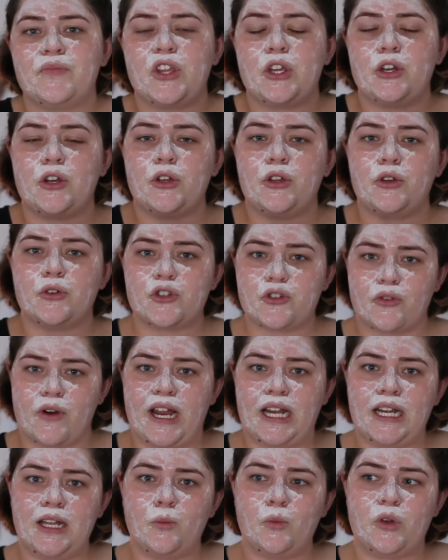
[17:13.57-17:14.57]
You know, you're
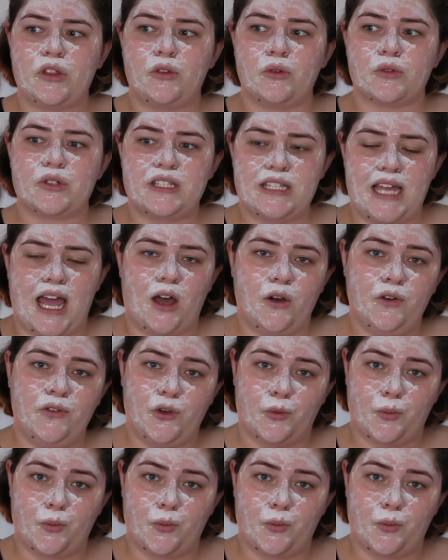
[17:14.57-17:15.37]
training with yourself,